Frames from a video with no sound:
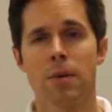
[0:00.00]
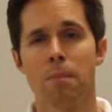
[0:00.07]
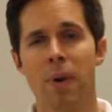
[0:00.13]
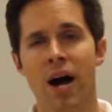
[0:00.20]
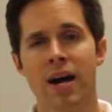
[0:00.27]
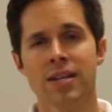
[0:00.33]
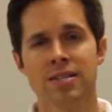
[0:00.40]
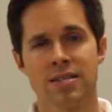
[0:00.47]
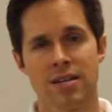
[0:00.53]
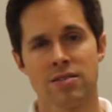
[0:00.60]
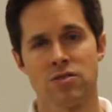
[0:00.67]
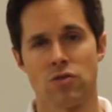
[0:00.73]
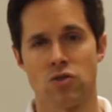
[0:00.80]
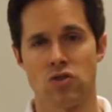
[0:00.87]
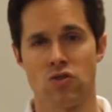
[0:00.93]
combined
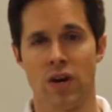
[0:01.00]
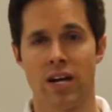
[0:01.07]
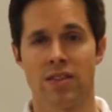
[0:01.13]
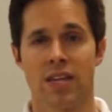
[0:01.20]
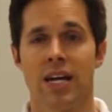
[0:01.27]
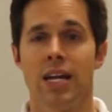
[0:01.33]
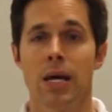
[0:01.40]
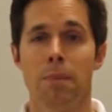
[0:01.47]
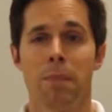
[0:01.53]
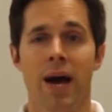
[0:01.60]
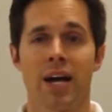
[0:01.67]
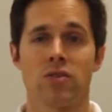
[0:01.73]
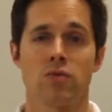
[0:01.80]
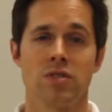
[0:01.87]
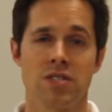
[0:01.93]
tensile strength and
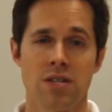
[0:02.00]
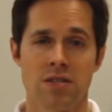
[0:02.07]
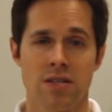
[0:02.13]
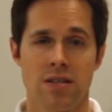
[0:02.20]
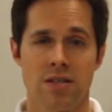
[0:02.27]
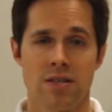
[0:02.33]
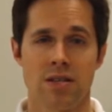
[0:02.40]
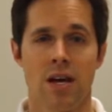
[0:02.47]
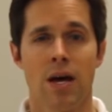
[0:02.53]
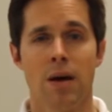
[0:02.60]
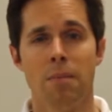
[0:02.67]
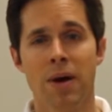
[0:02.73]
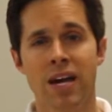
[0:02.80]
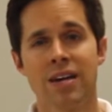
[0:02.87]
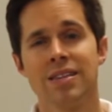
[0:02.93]
impact resistance
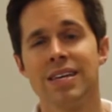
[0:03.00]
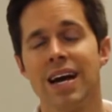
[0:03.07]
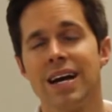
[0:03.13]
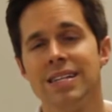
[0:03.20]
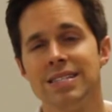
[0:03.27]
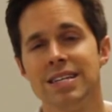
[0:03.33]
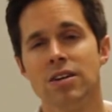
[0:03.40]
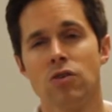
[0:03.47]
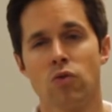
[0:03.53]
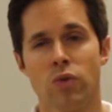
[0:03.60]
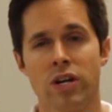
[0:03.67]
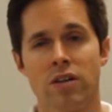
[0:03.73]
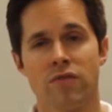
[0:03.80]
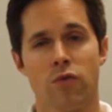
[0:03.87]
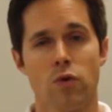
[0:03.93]
make it the ideal
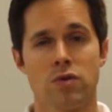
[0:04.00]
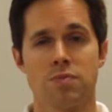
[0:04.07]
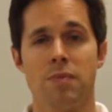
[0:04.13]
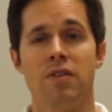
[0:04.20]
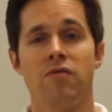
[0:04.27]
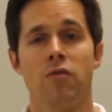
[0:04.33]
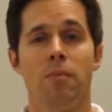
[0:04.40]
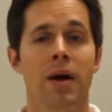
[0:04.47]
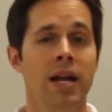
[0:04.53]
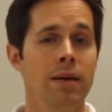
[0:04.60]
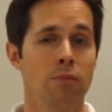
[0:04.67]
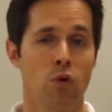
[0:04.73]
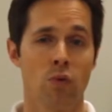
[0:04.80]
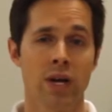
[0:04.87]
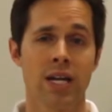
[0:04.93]
reinforcement for many
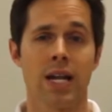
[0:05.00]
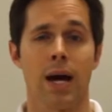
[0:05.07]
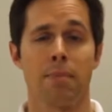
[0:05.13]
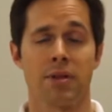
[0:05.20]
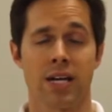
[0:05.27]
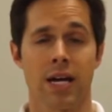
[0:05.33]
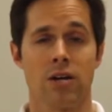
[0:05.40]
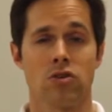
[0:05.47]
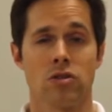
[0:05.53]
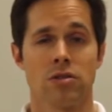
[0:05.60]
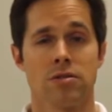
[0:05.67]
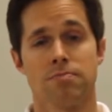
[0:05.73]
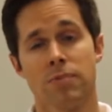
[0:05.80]
marine applications,